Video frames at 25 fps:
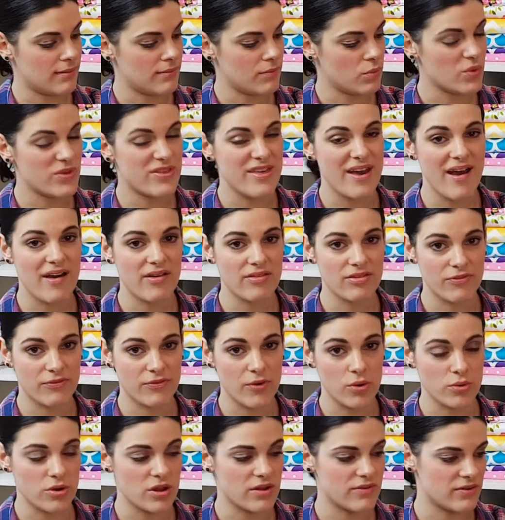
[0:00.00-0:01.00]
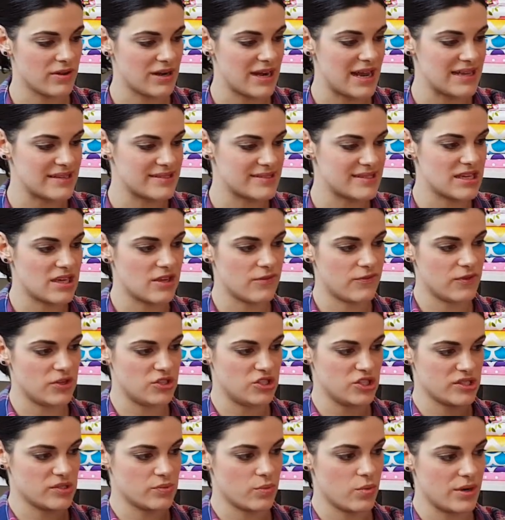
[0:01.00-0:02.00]
without the fold over elastic if you're
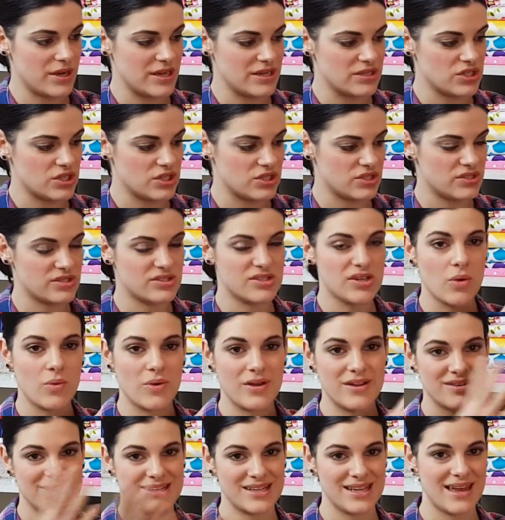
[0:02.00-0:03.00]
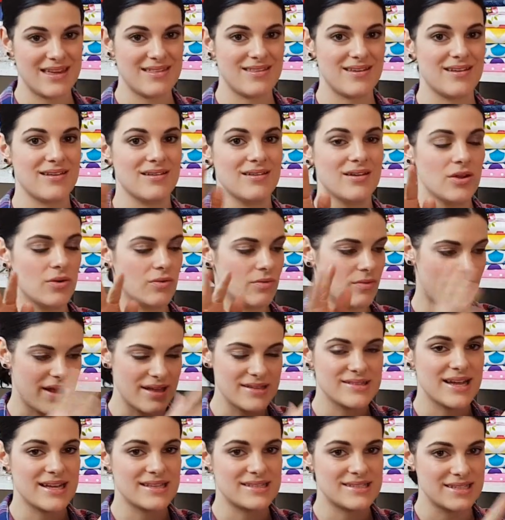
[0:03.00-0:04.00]
just wanting to sew it together,
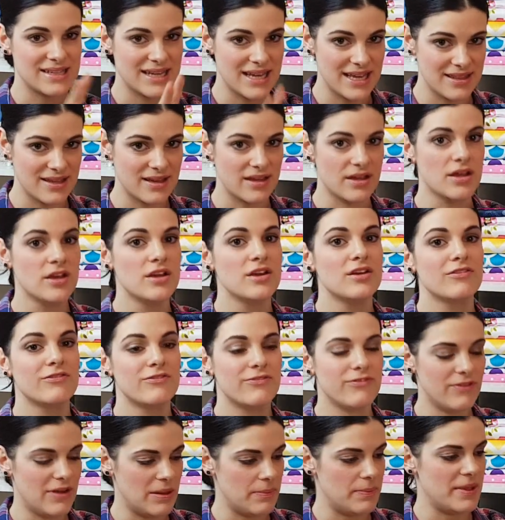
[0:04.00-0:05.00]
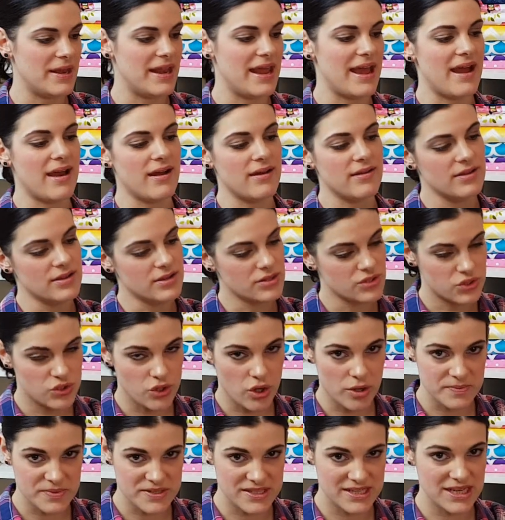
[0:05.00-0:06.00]
right sides together, flip it out,
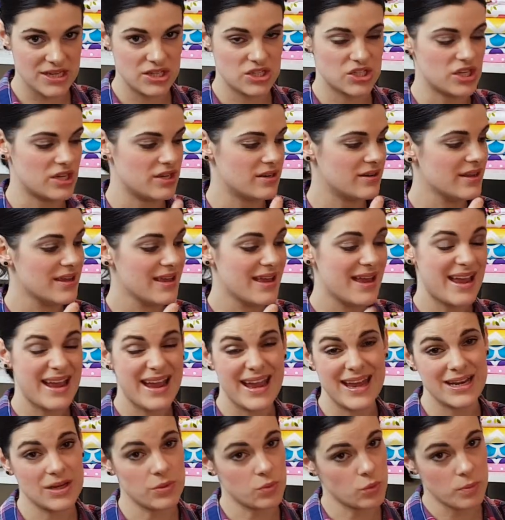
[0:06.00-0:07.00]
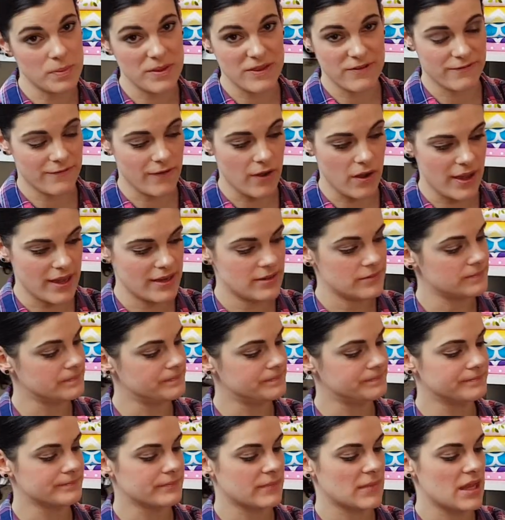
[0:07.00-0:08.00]
top stitch it, and it will be fine.
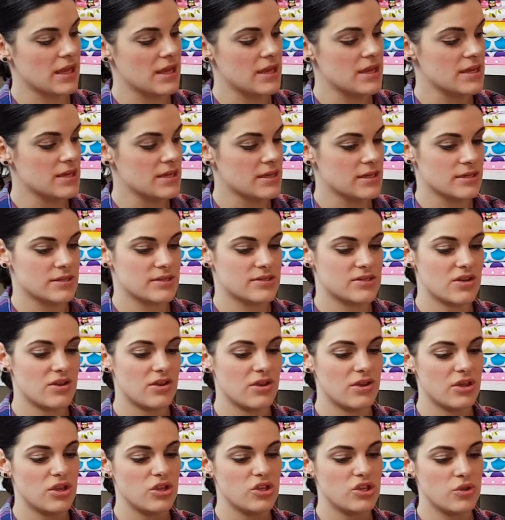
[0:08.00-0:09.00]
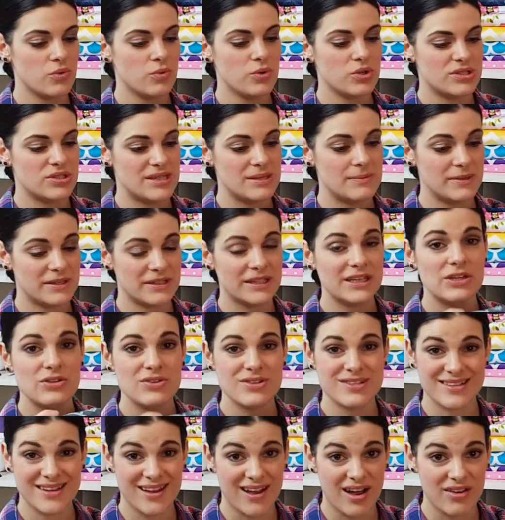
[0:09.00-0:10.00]
So you would typically
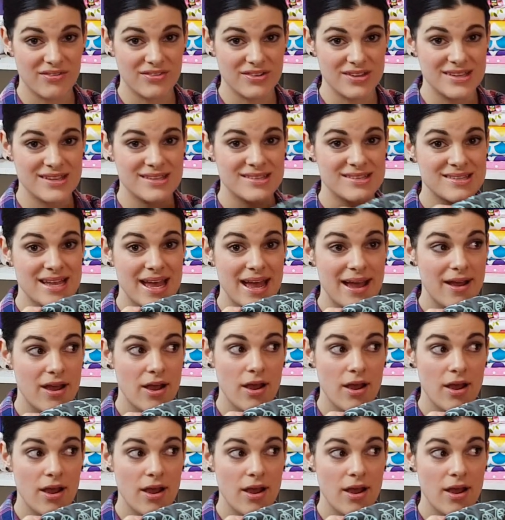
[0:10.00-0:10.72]
use covers